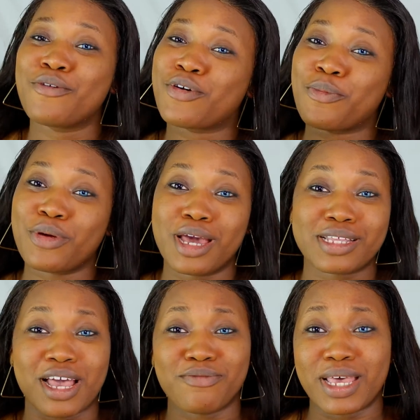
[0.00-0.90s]
For a product
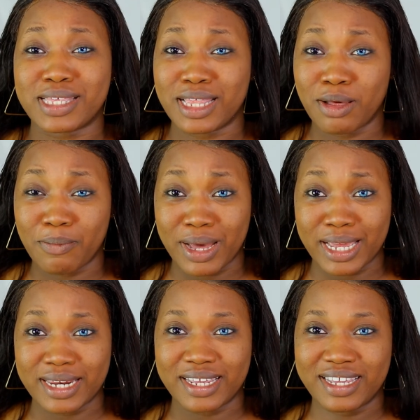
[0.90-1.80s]
to have
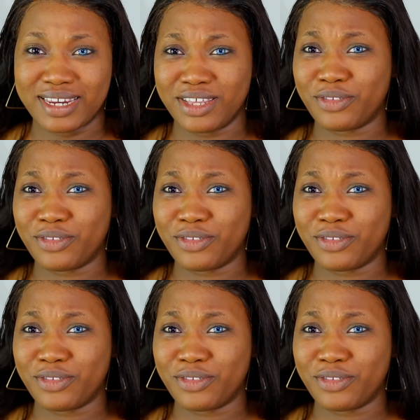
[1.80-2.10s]
niacinamide in it,